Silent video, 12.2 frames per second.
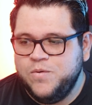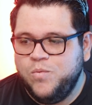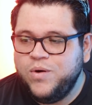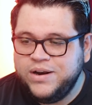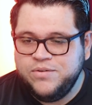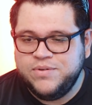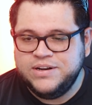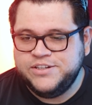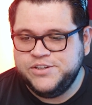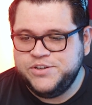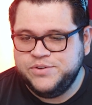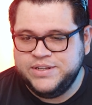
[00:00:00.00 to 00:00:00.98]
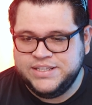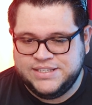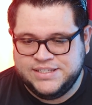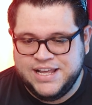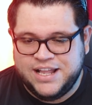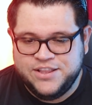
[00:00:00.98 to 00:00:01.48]
what I wanted to do
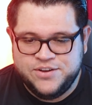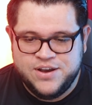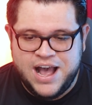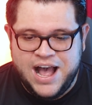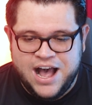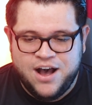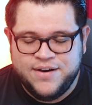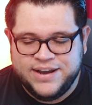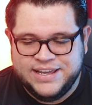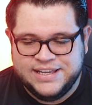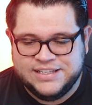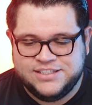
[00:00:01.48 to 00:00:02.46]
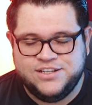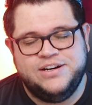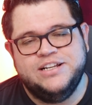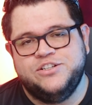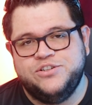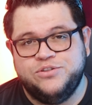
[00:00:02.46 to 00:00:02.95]
is tell you how I
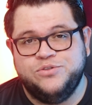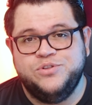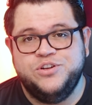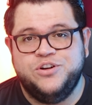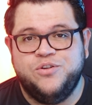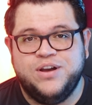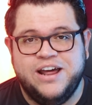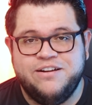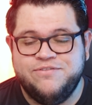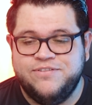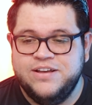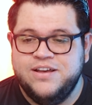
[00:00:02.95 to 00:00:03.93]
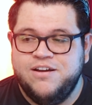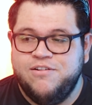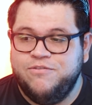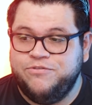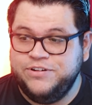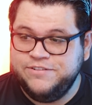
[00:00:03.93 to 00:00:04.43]
started to, kind of
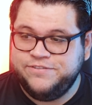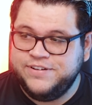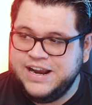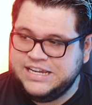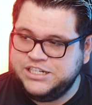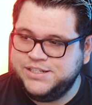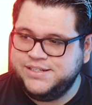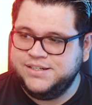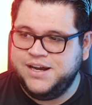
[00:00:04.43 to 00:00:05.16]
refresh